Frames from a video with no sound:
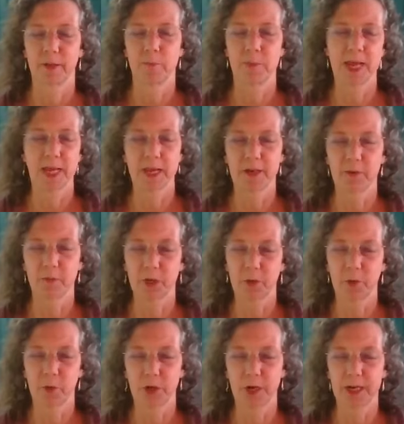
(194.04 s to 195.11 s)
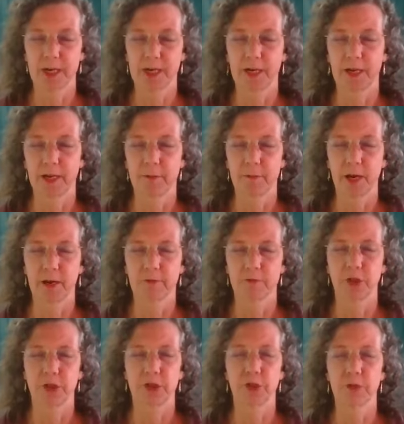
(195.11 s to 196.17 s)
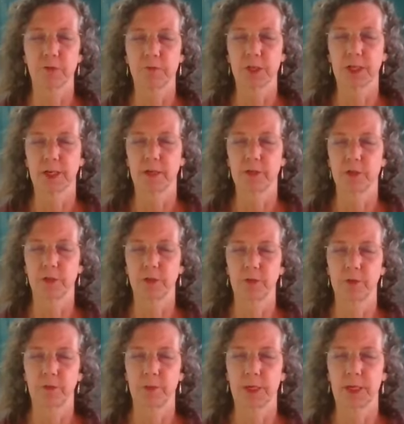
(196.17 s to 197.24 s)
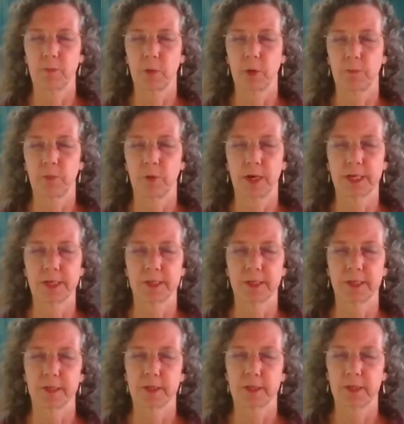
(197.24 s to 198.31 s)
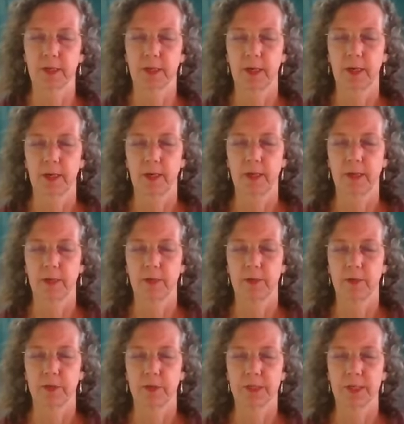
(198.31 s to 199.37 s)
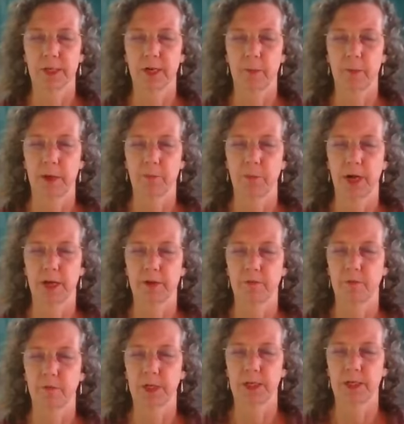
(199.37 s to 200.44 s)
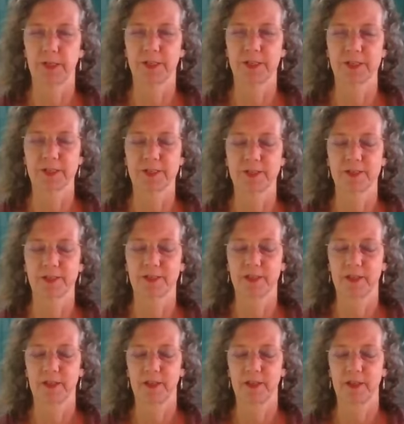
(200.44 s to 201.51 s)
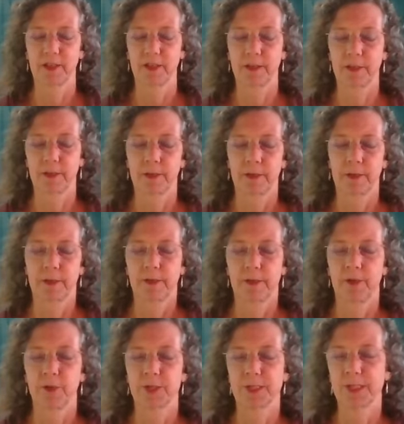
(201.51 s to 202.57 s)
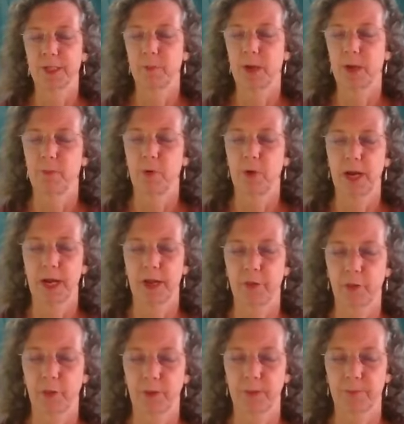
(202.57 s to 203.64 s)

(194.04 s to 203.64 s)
making a recording. And I'm now just shifting into being more present, noticing how my body feels, noticing my breath,